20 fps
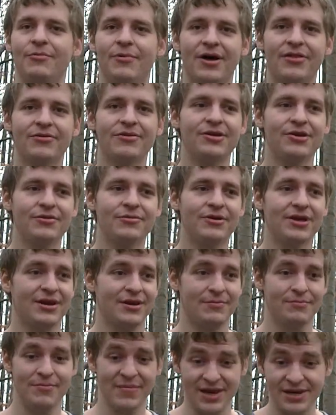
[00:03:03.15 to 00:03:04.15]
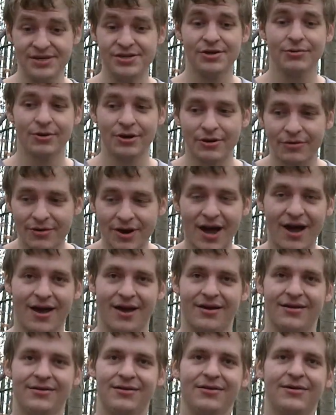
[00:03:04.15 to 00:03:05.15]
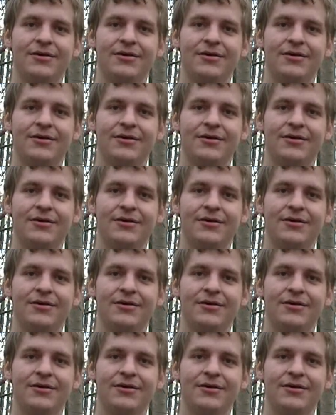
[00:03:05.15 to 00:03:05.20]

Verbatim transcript: whether you can admit to it or not.